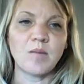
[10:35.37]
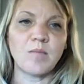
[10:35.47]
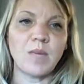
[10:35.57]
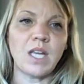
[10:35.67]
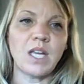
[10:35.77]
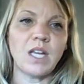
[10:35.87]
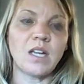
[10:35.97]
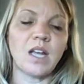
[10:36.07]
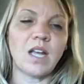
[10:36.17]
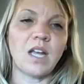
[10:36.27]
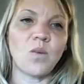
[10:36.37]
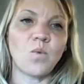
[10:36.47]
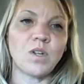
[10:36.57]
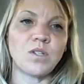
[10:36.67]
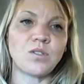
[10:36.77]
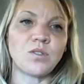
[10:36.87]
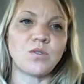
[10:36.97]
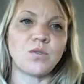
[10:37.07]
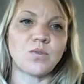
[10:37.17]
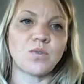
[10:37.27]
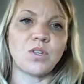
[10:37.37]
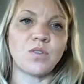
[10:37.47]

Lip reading: made a 1, 2, 3,